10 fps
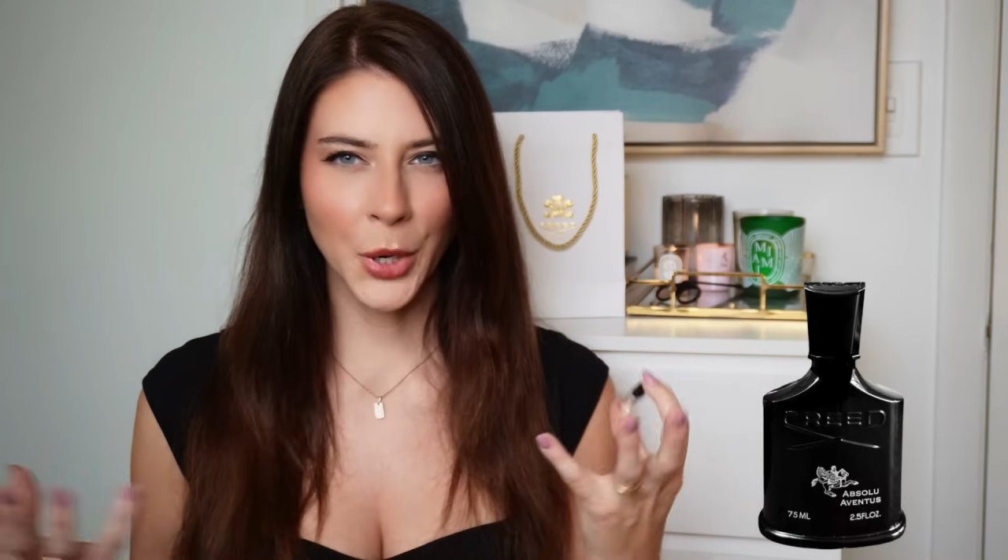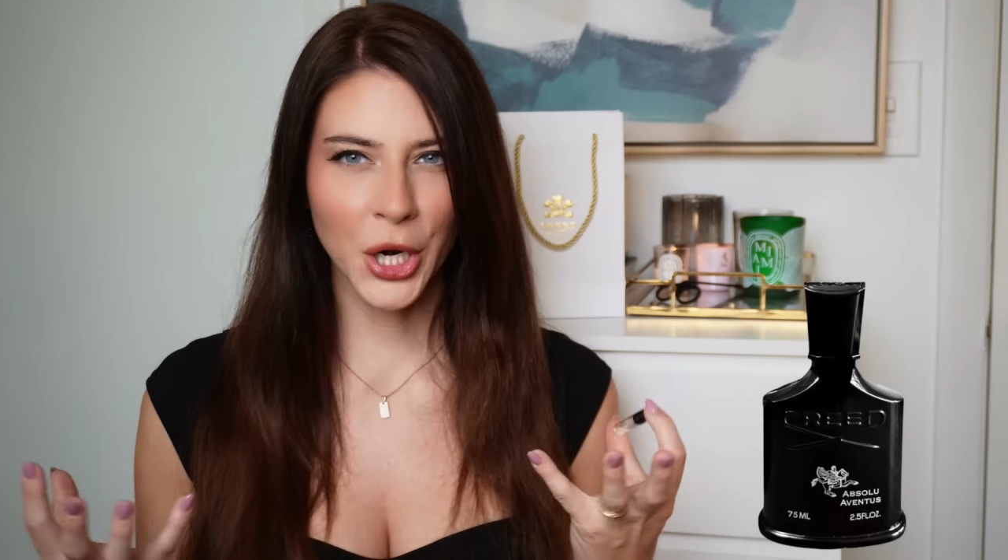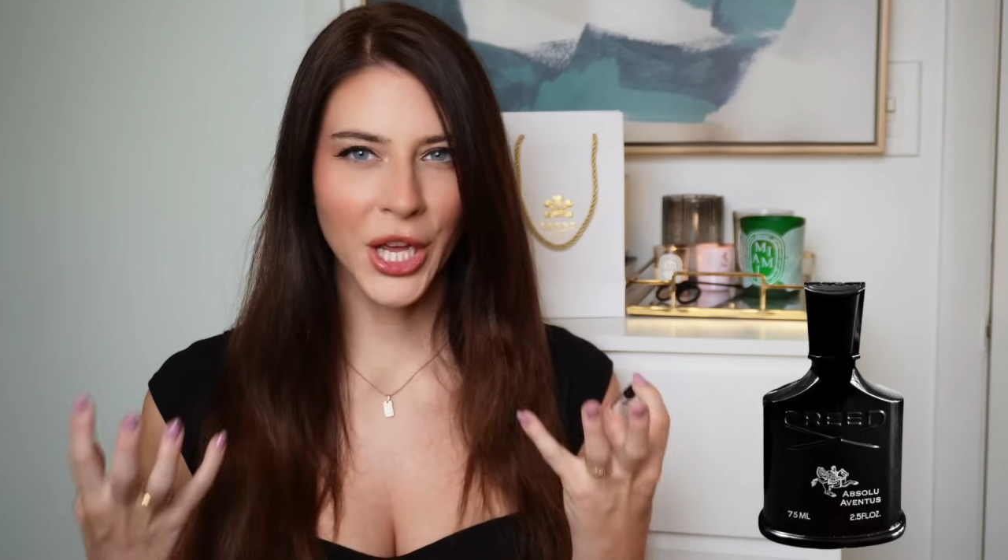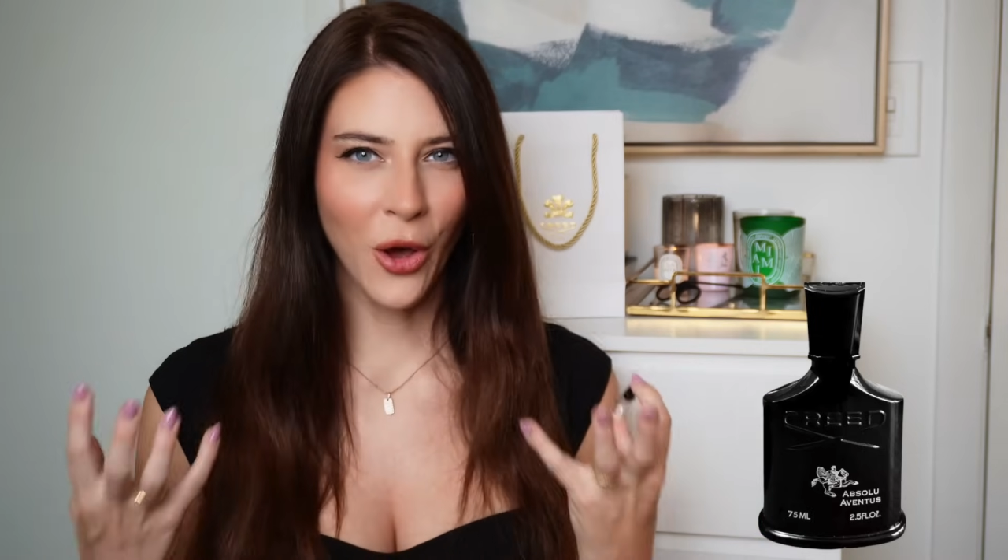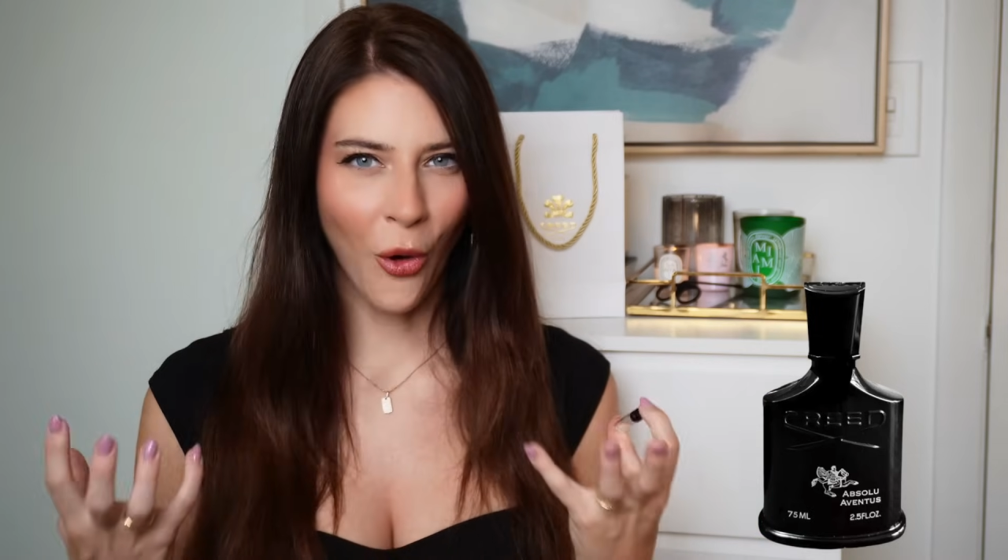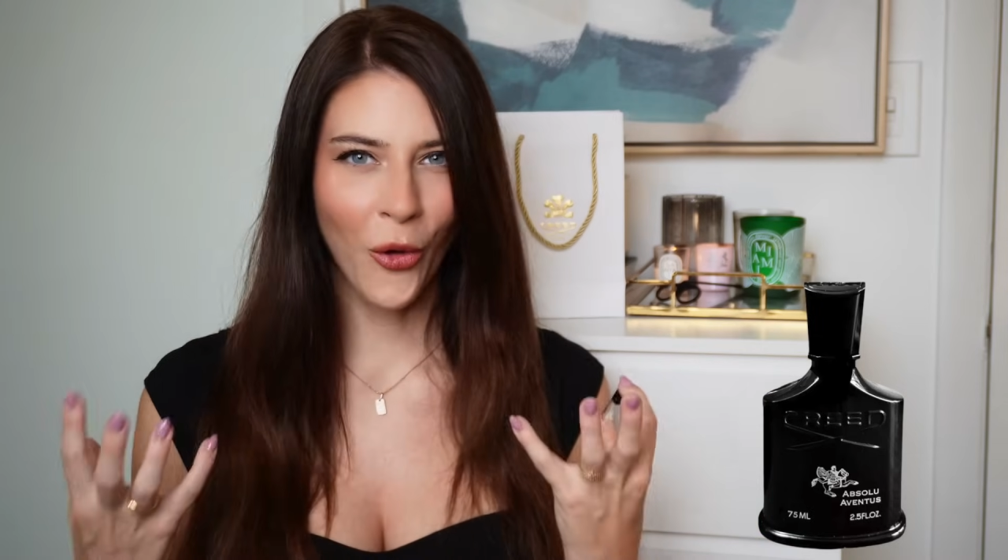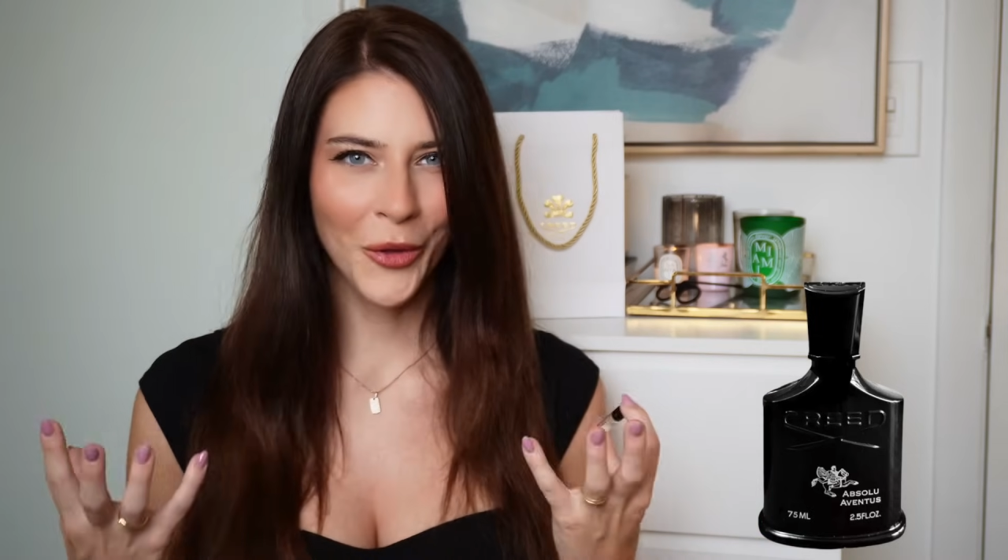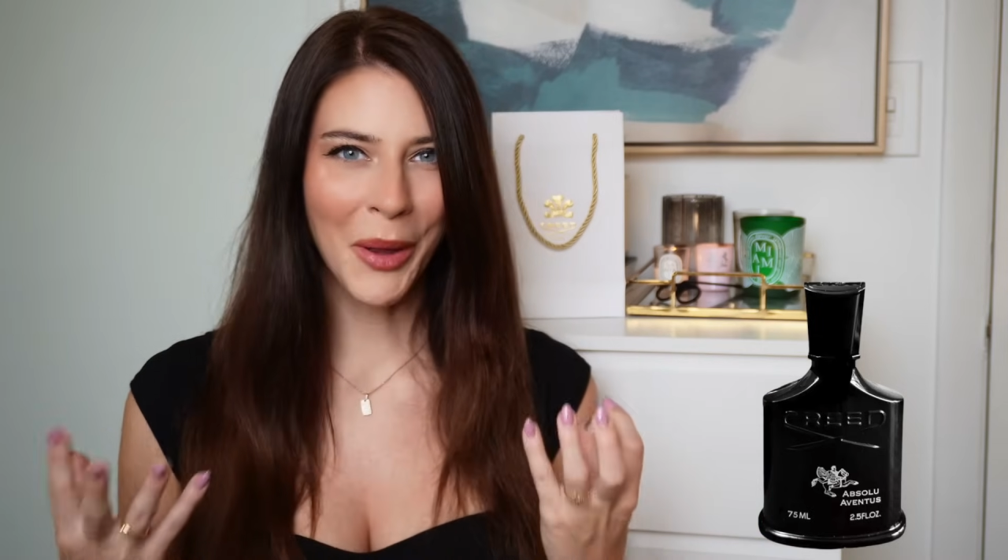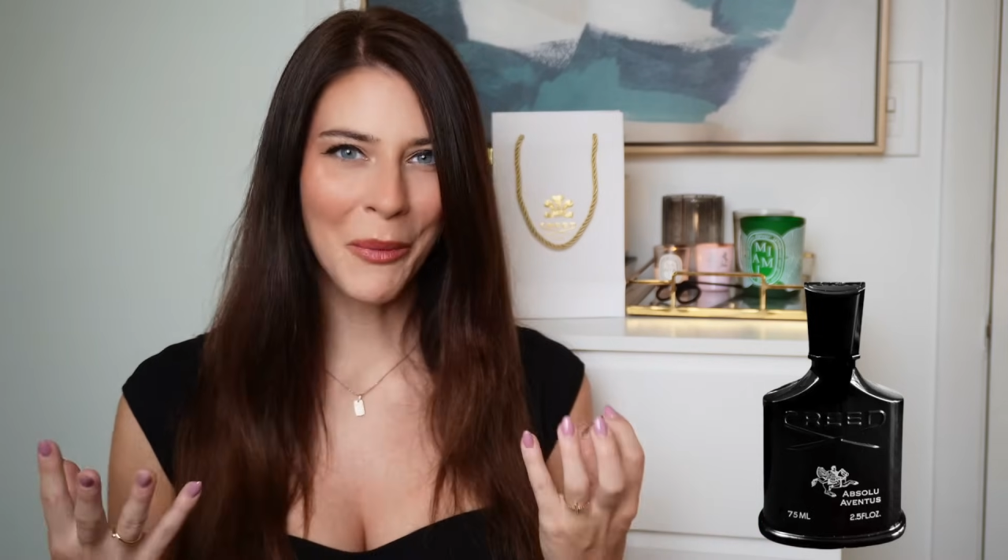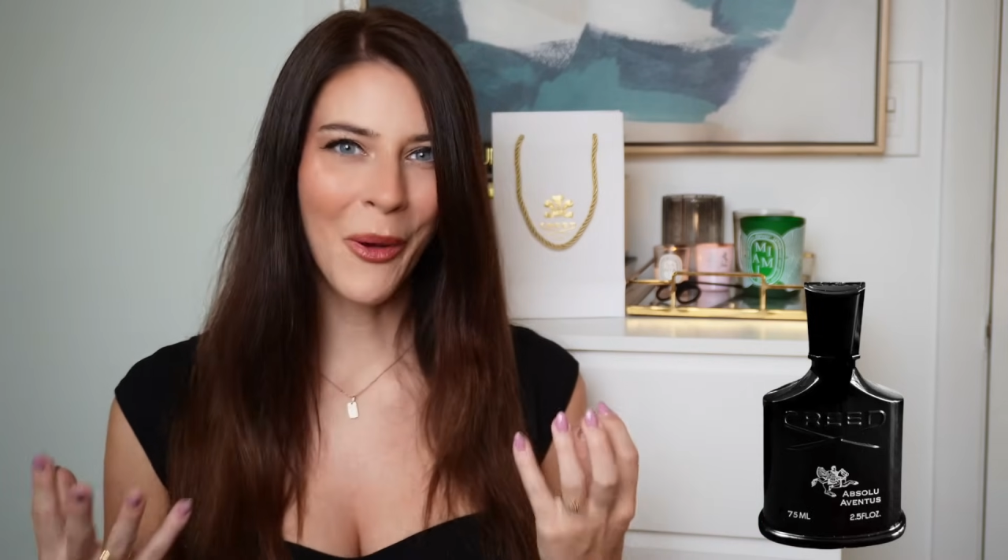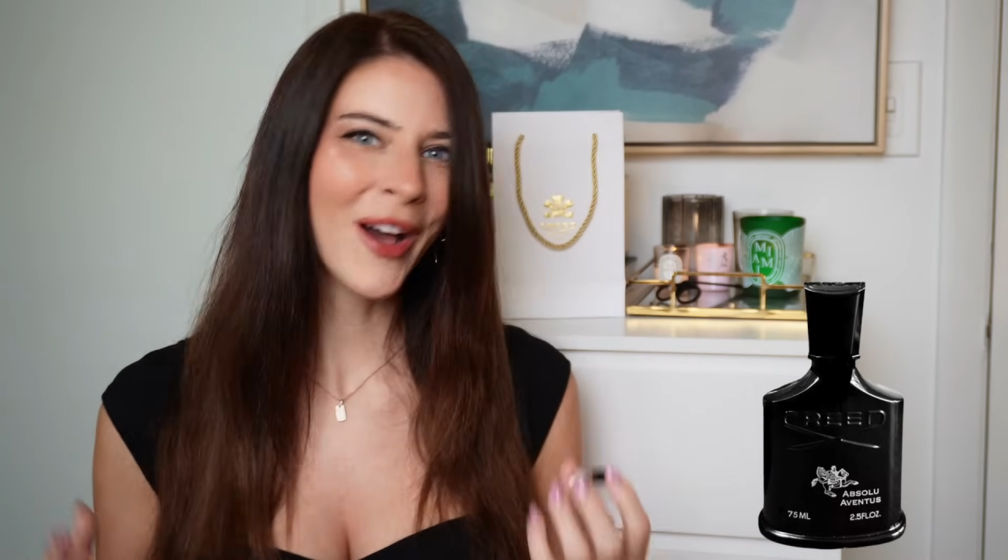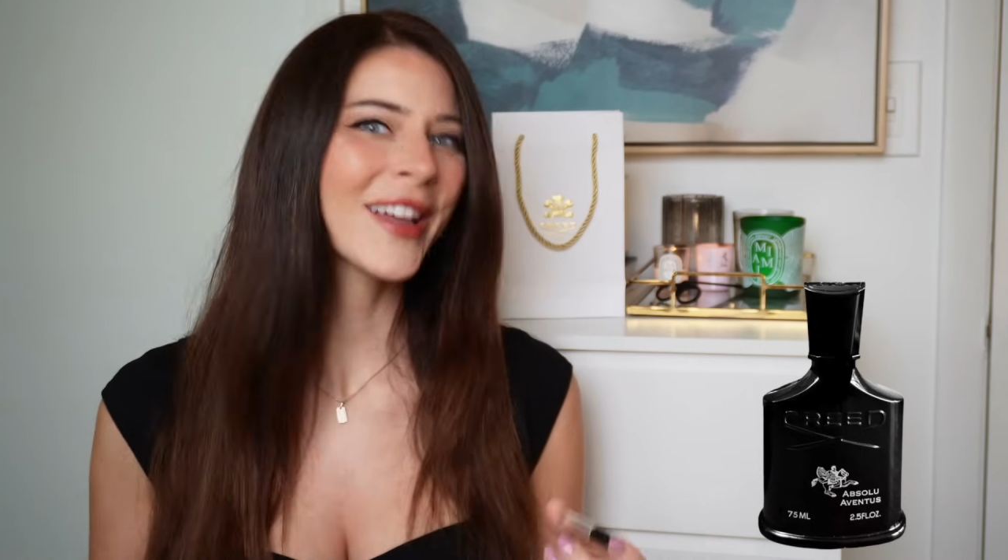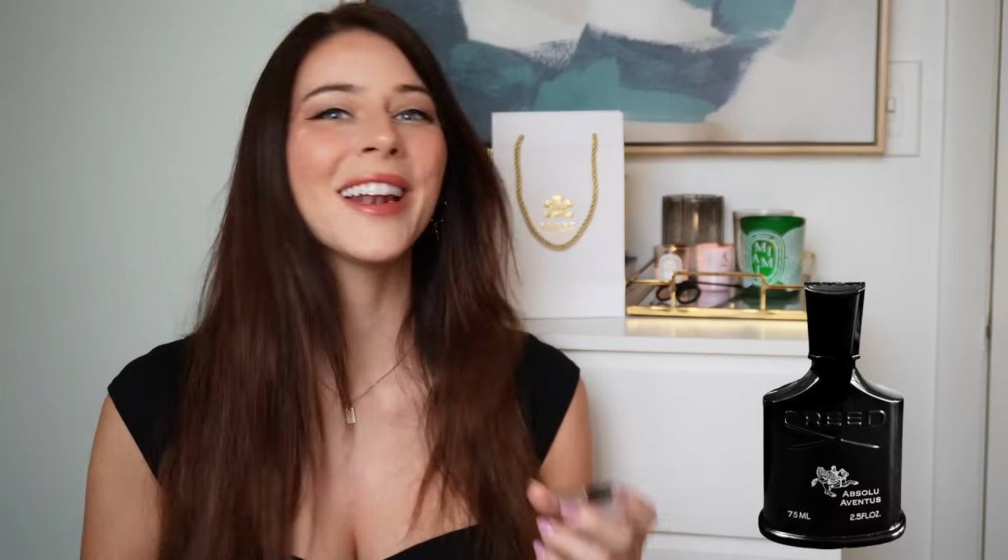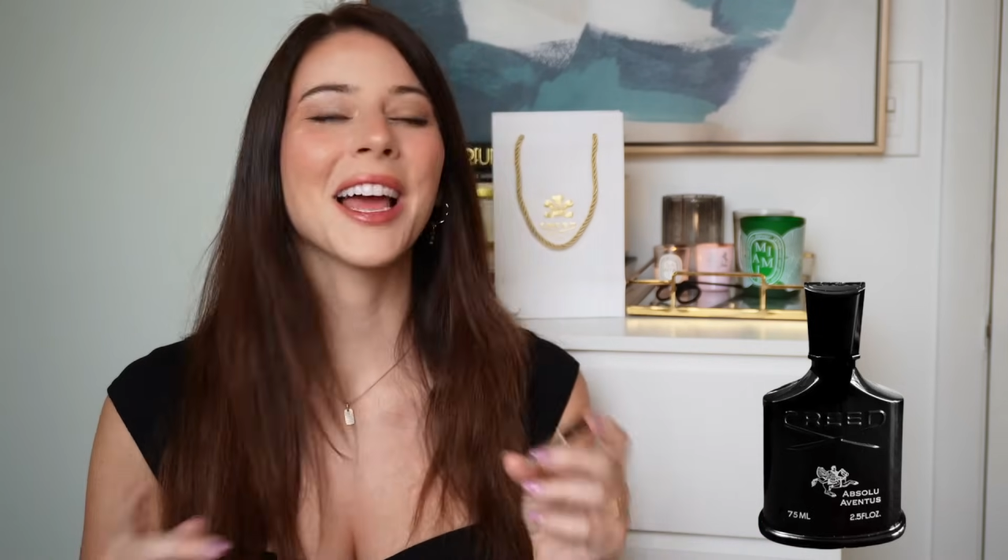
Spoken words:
burning a hole in my pocket,